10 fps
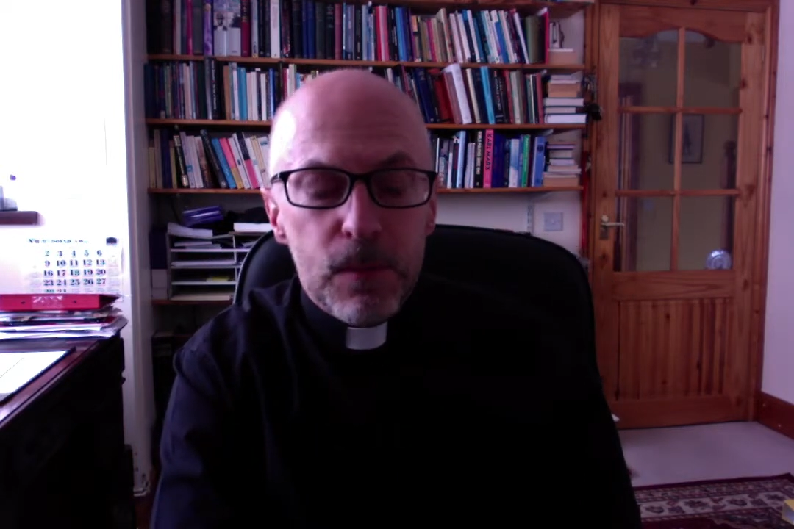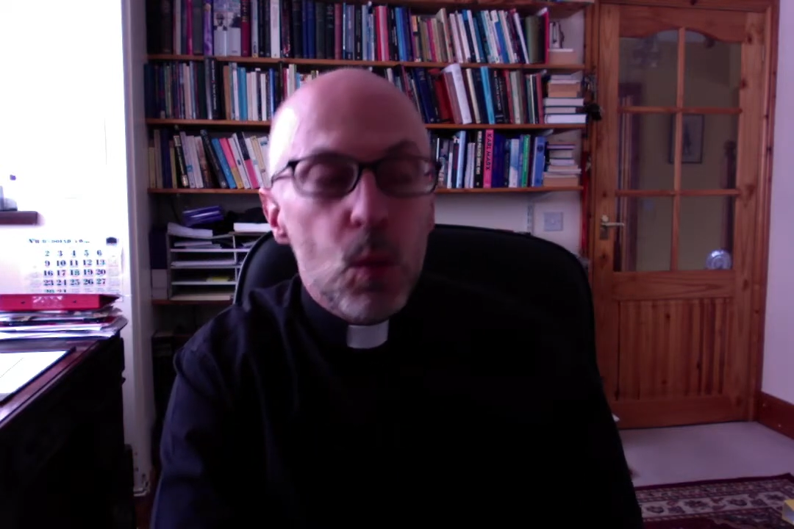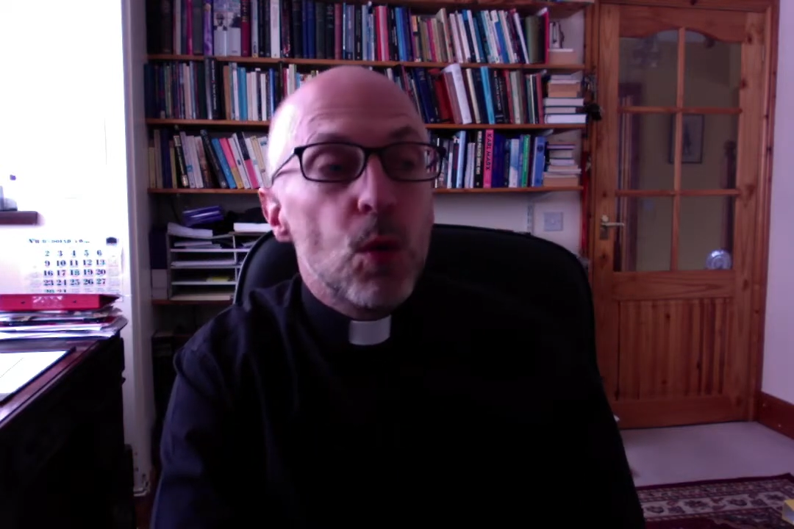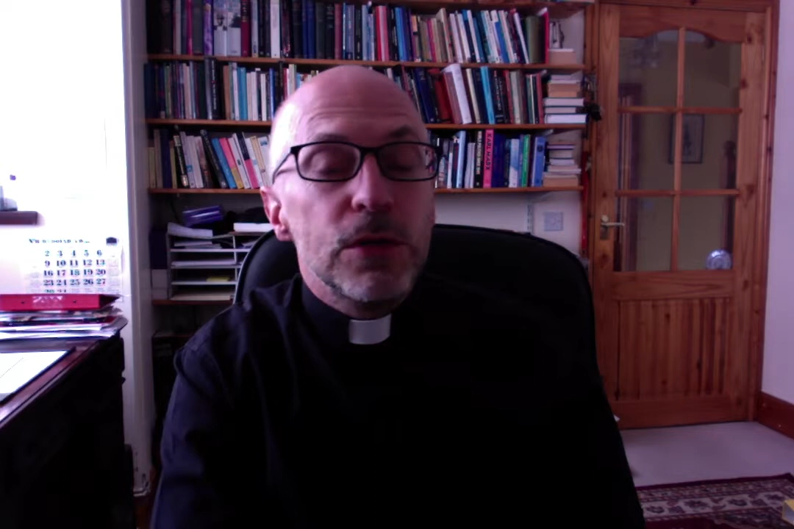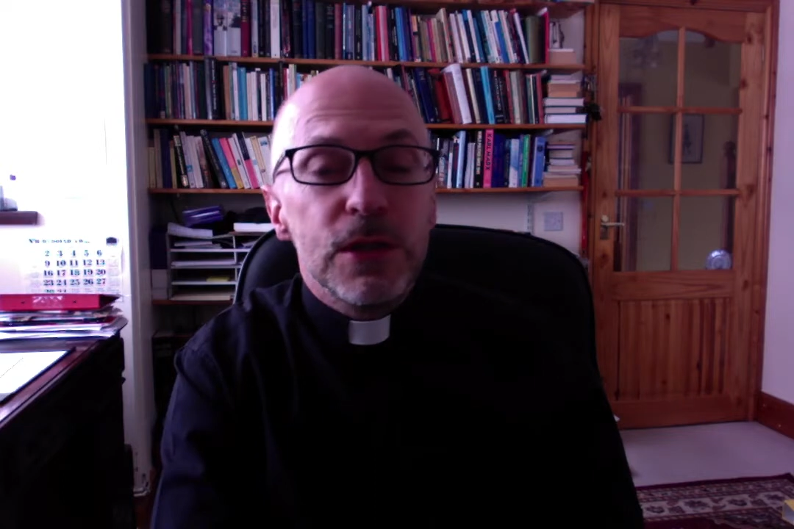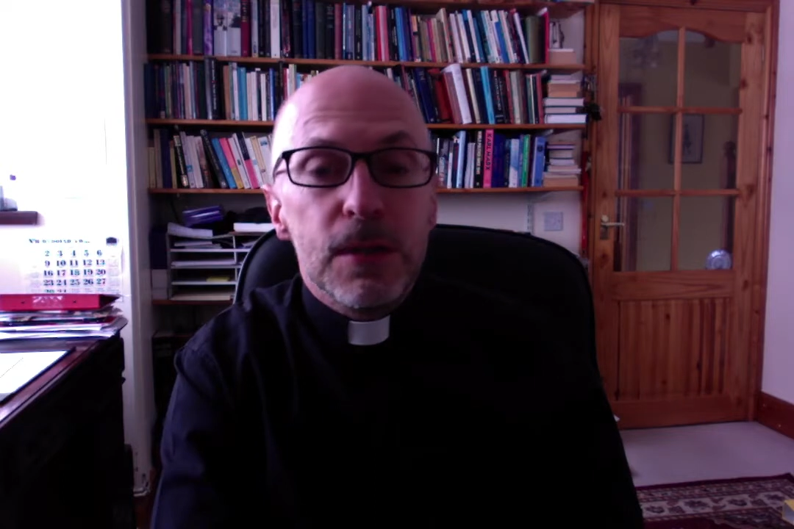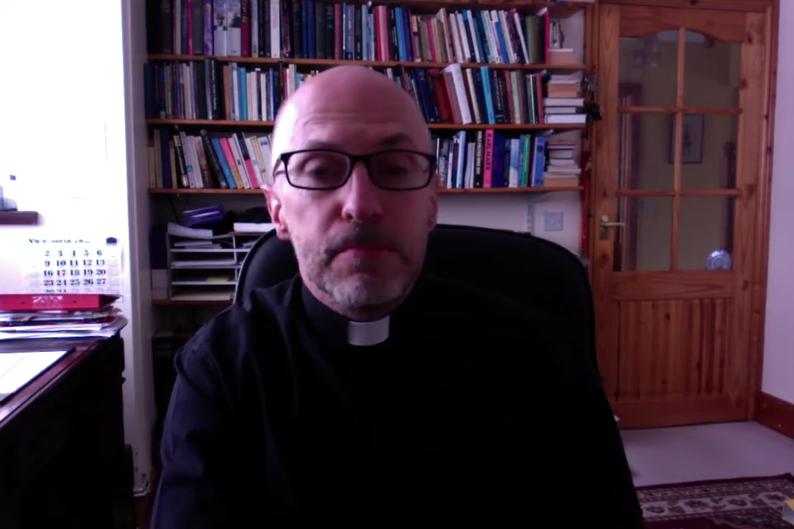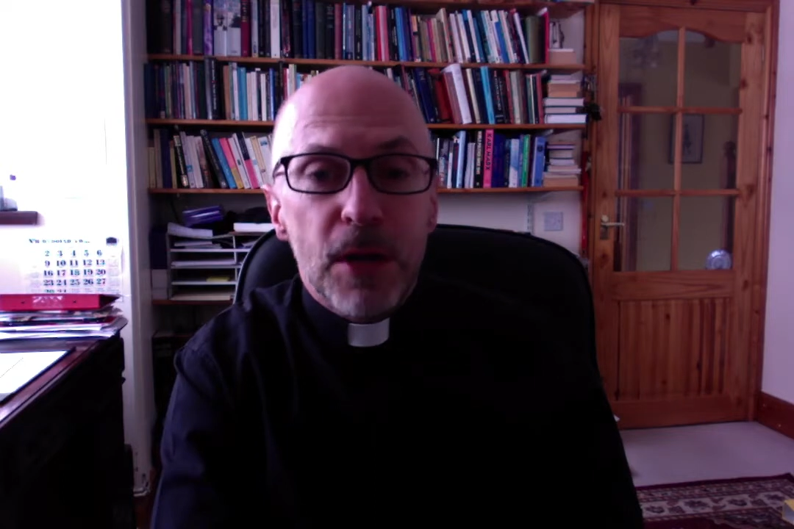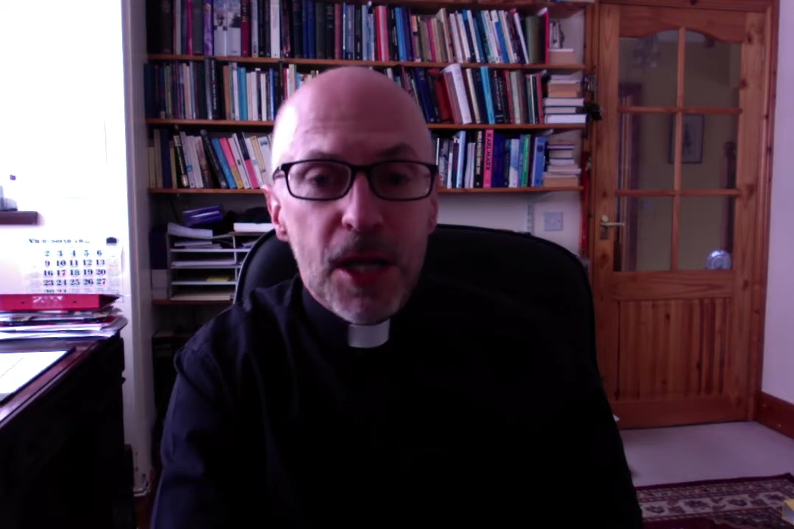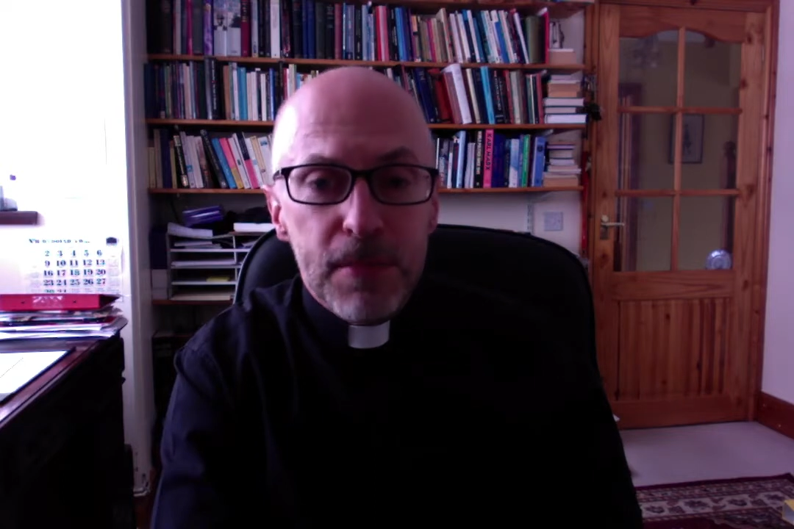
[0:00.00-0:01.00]
What does the
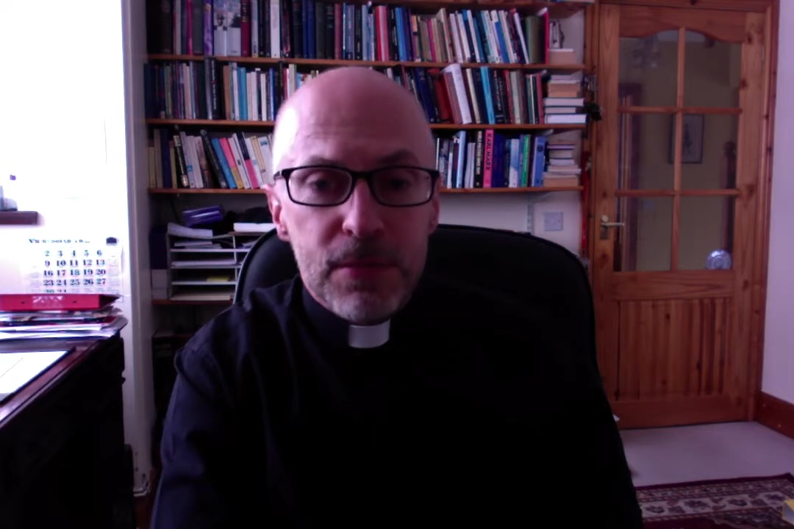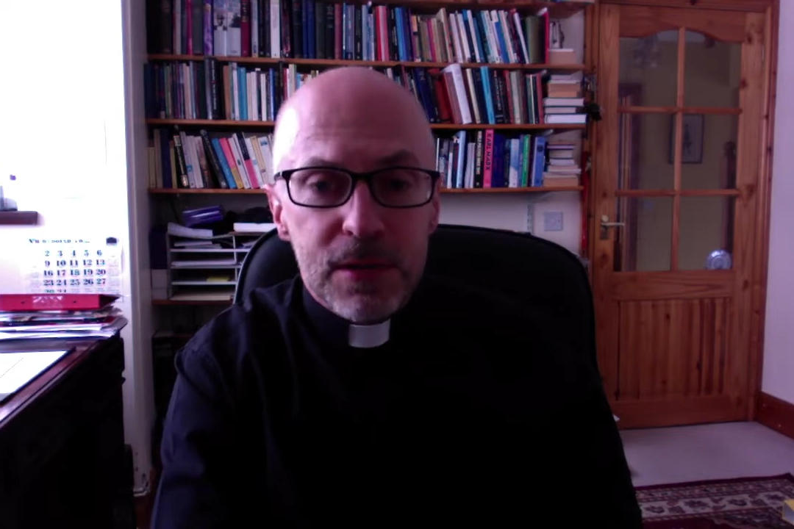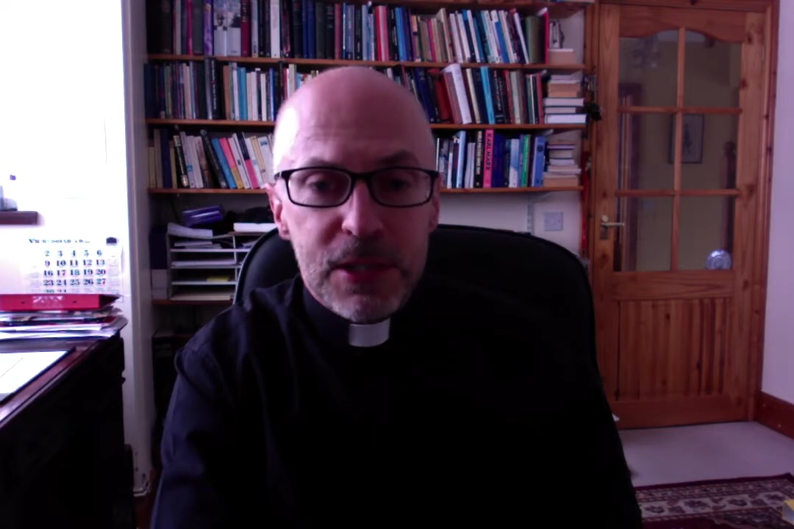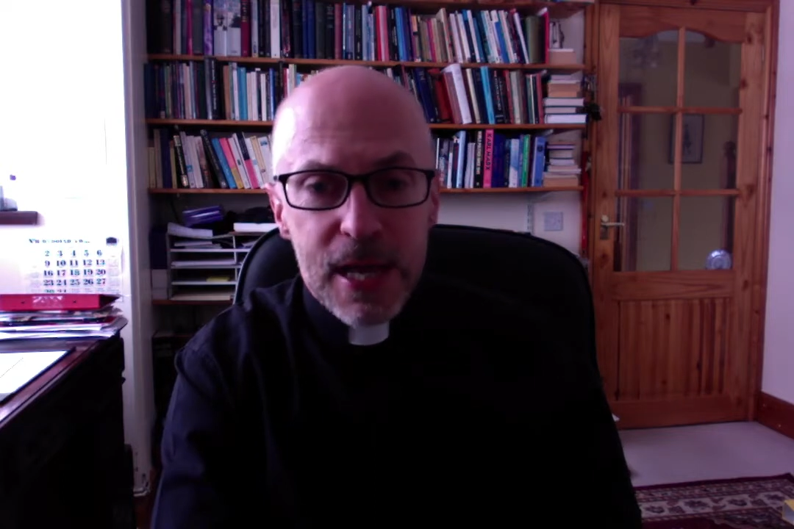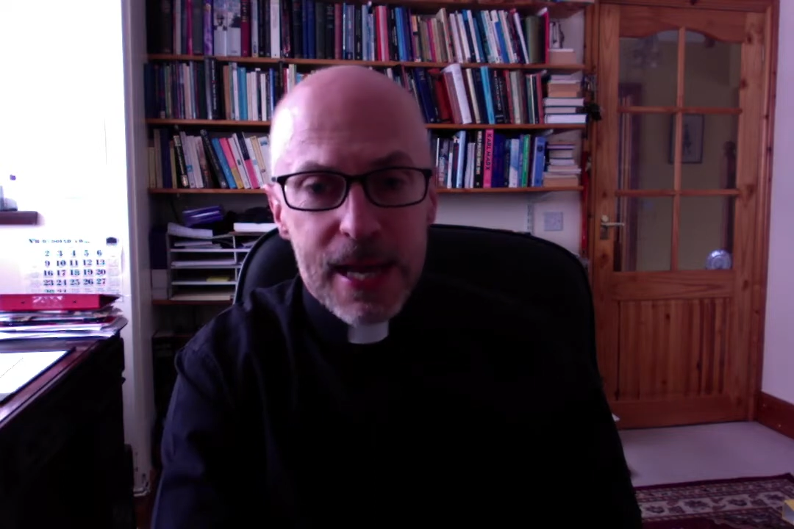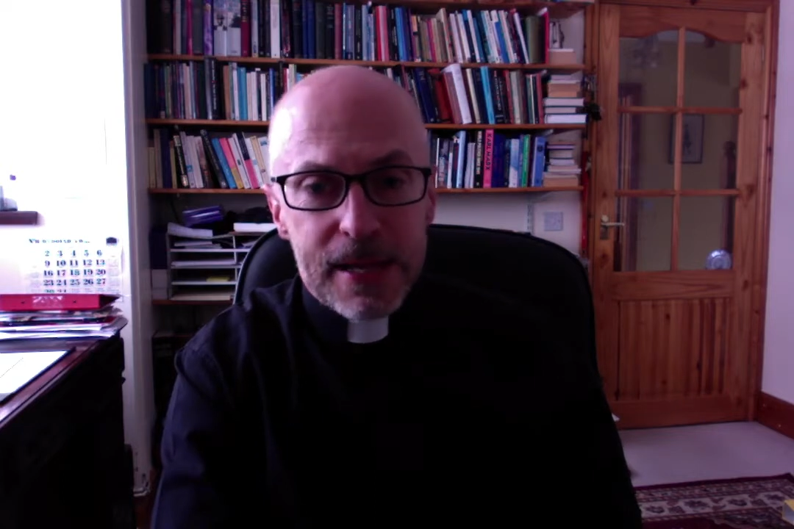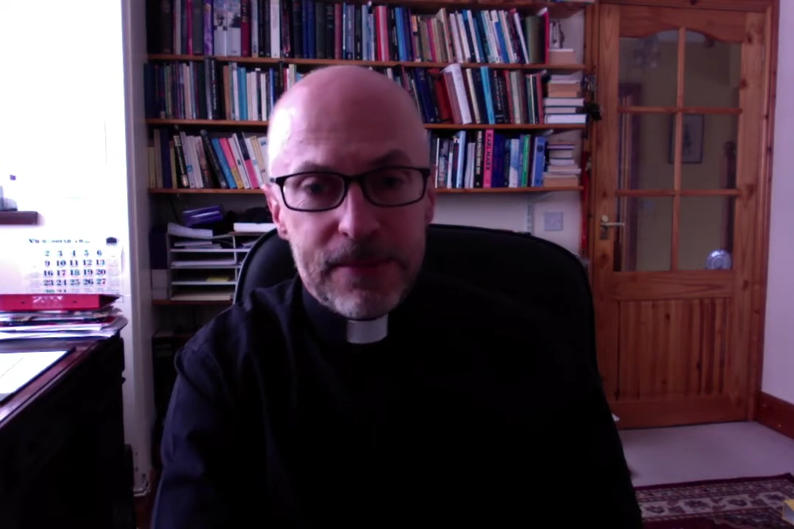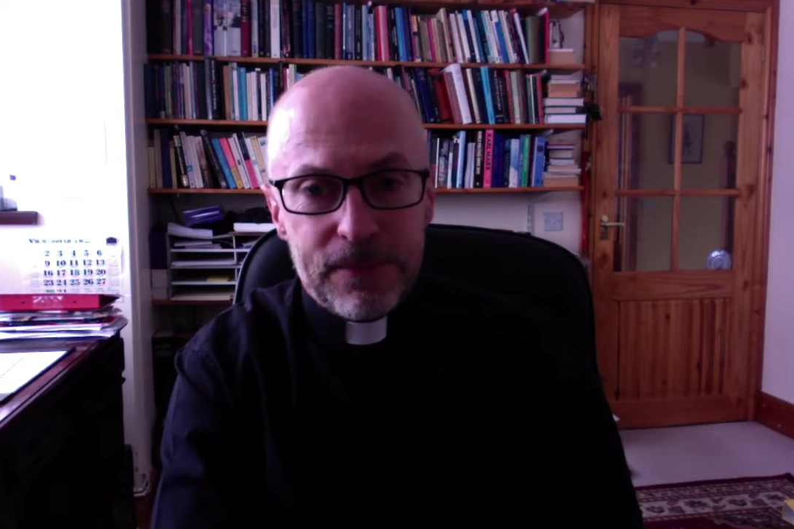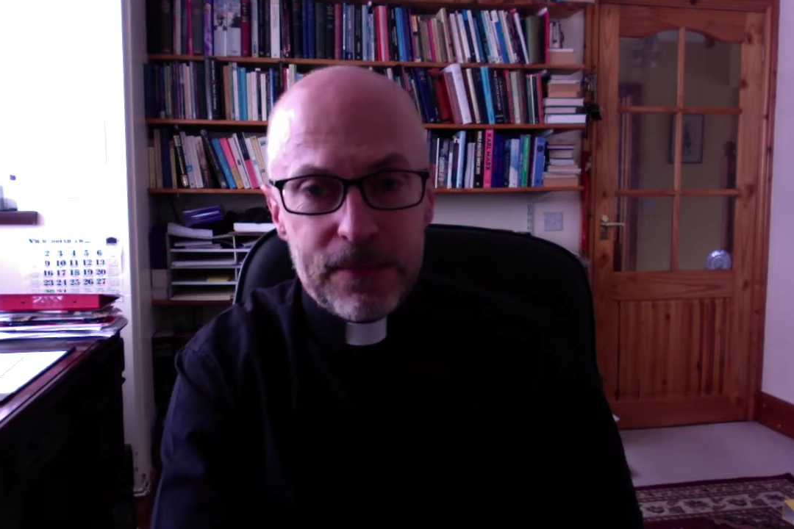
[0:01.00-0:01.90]
Bible say